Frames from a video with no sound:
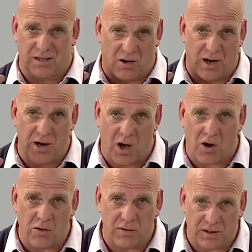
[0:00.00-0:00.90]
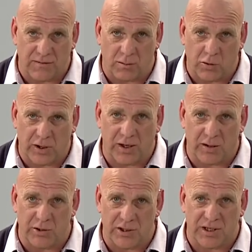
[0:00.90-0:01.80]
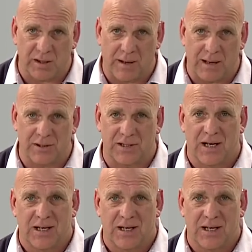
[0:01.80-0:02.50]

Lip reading: I know, it's from working in emergency departments,